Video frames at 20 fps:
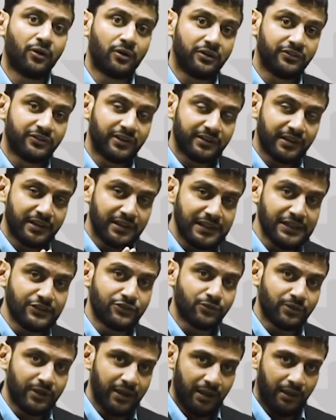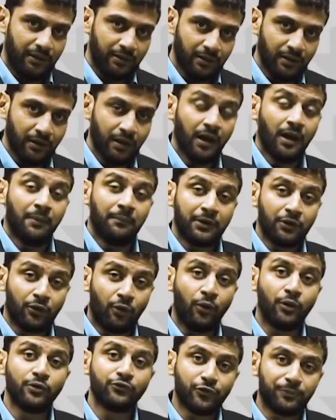knowledge that they need to gain, but
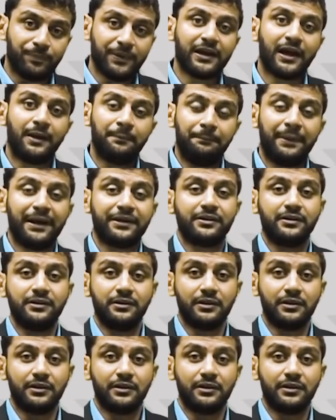also become better